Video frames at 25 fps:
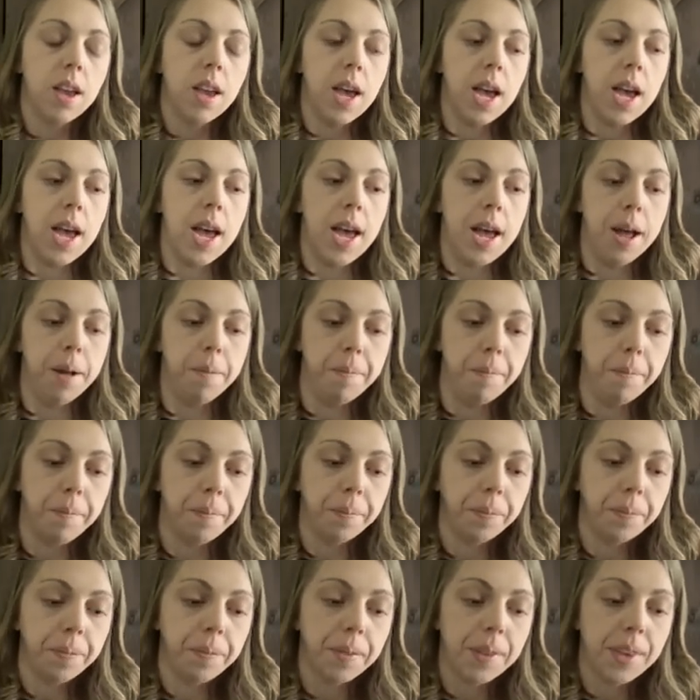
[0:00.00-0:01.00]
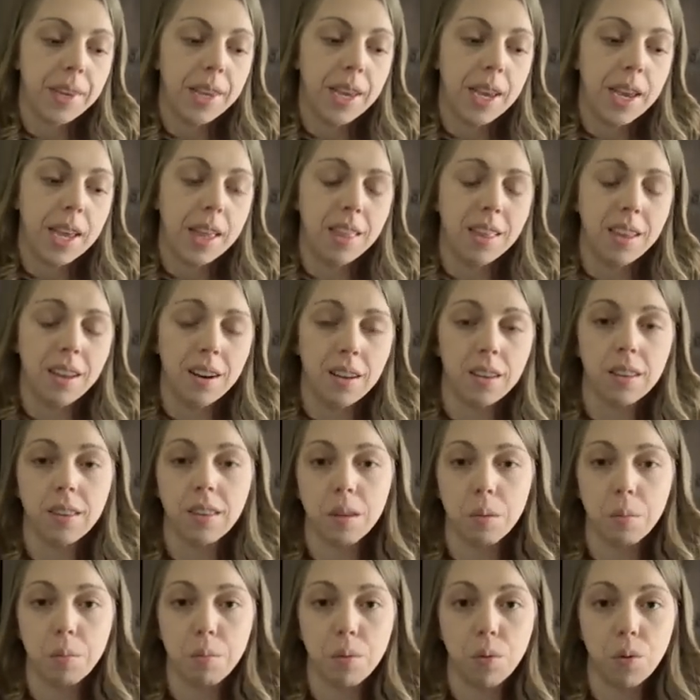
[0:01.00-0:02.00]
And then a
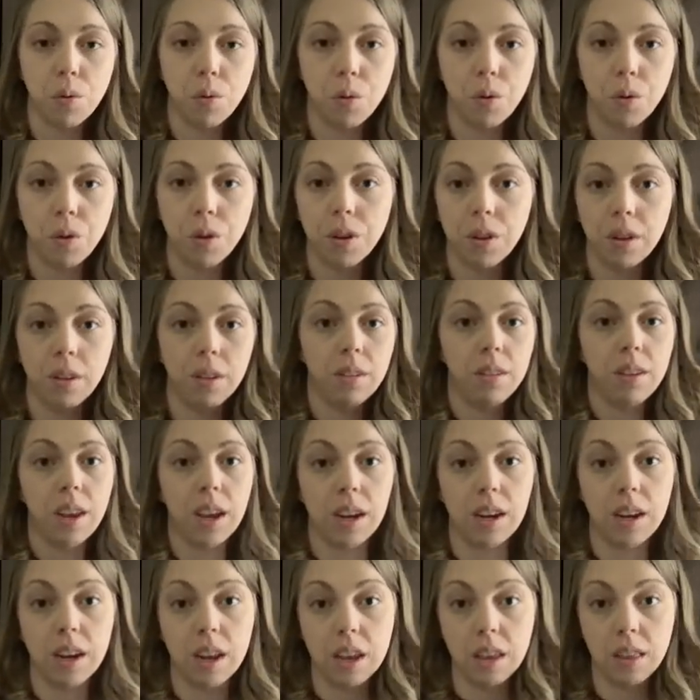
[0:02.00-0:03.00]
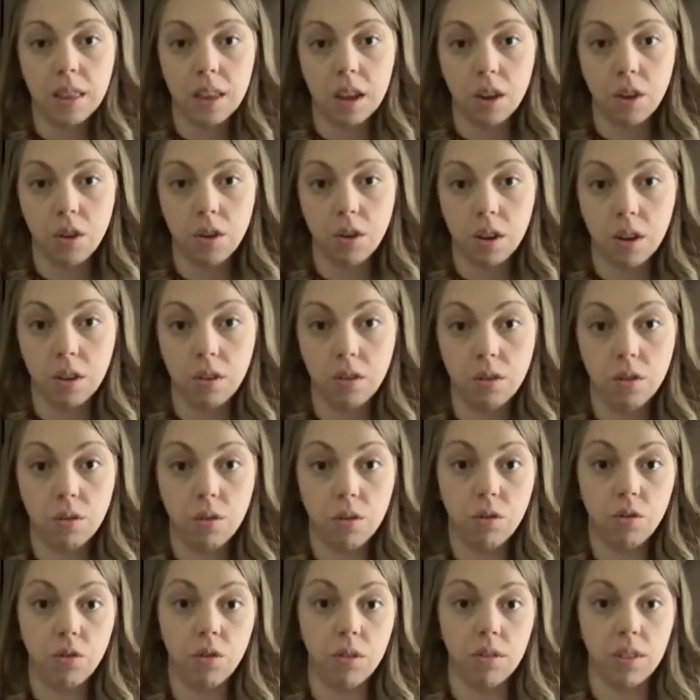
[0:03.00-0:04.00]
simple technique that you can do
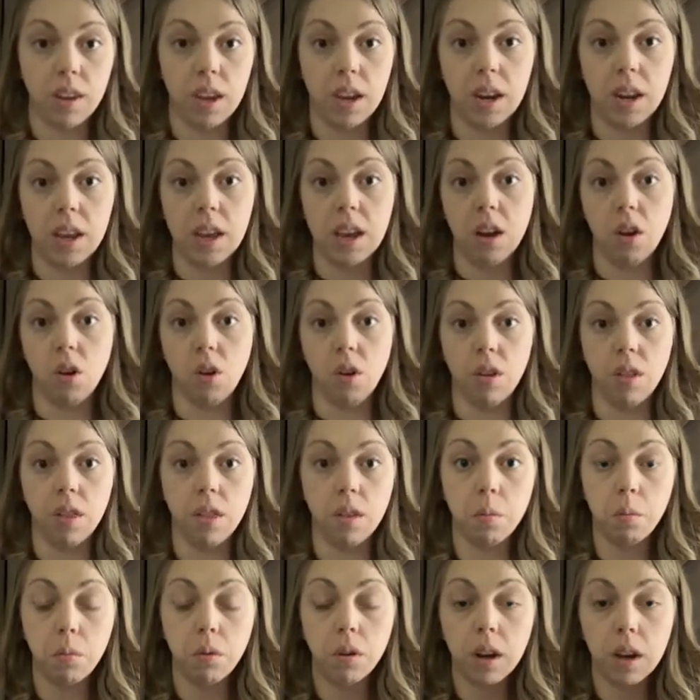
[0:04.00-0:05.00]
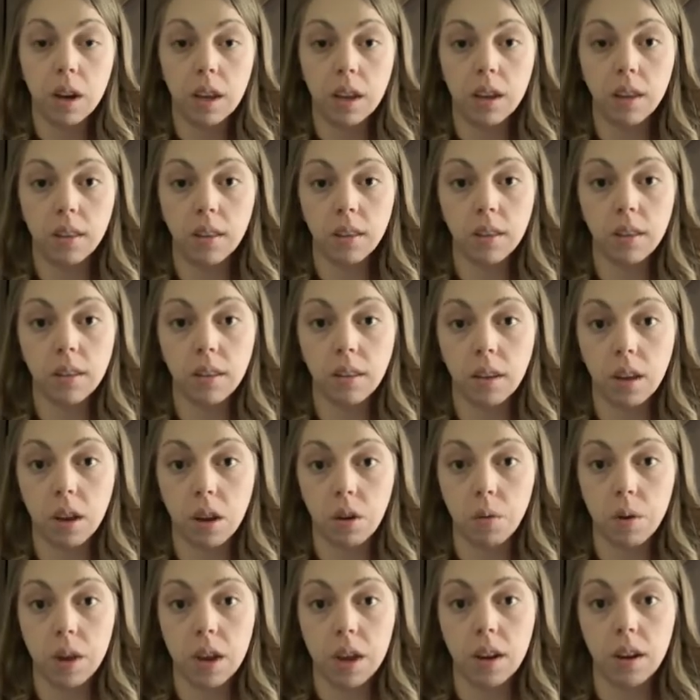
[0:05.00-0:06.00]
to just kind of get all the meridians
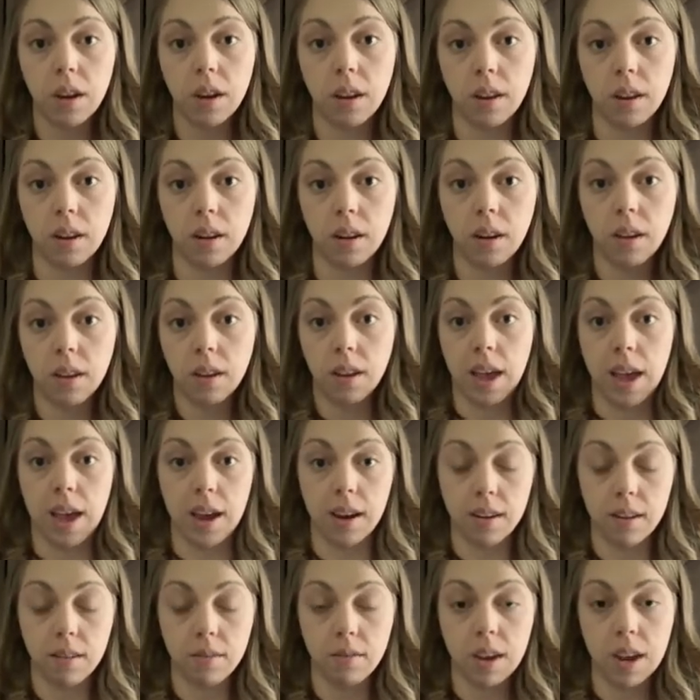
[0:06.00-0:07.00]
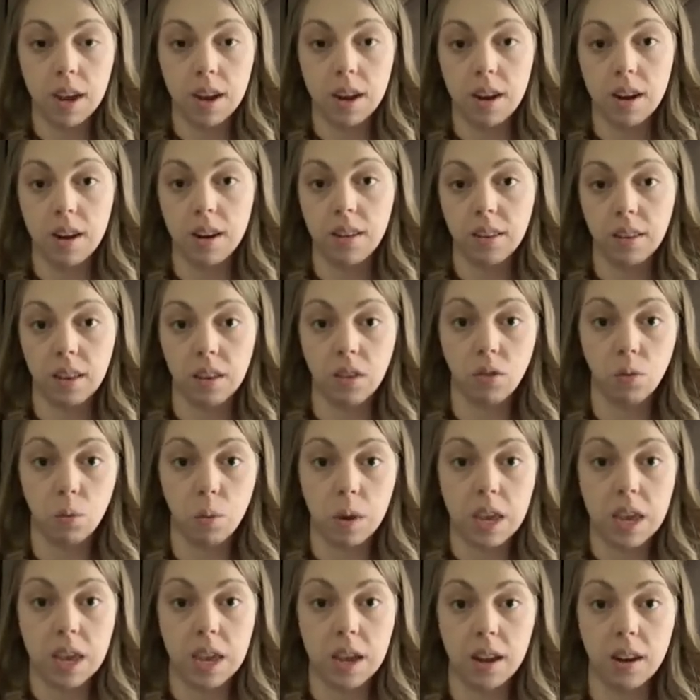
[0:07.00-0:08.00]
going and activated, since we
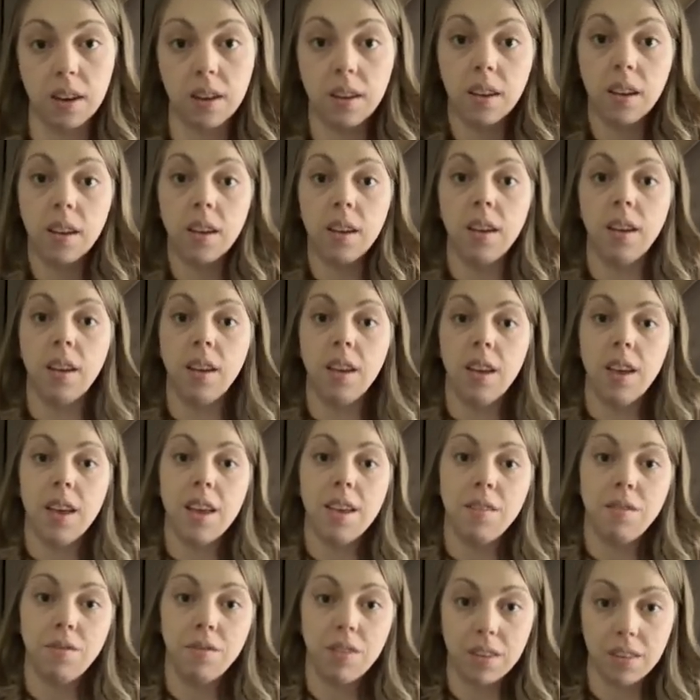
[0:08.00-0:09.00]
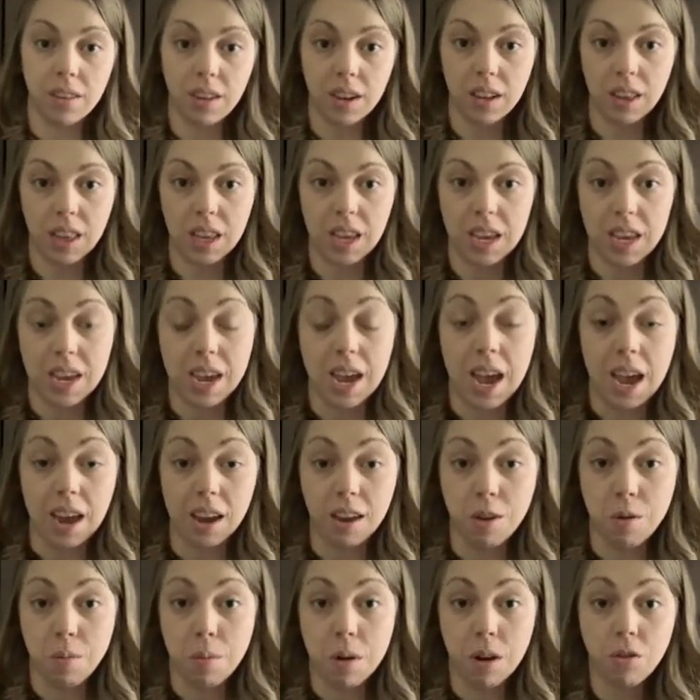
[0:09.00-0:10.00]
can't physically get
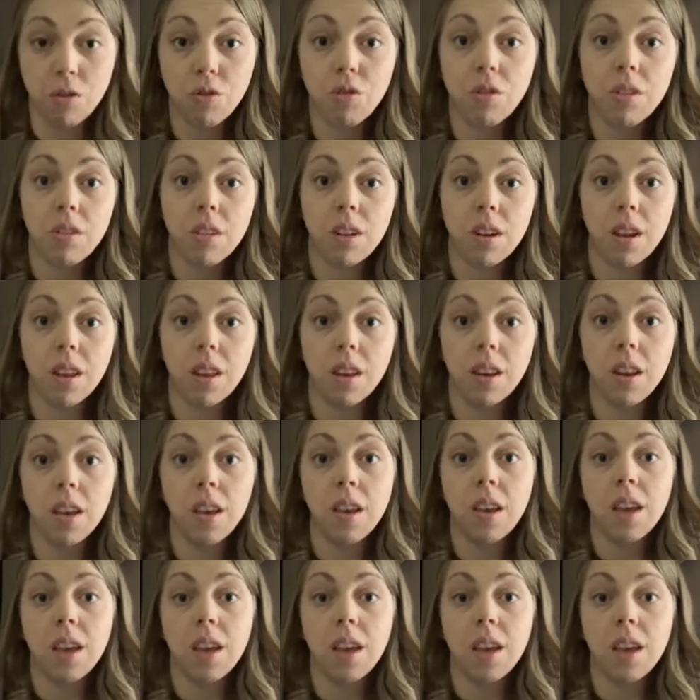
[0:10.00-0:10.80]
acupuncture done,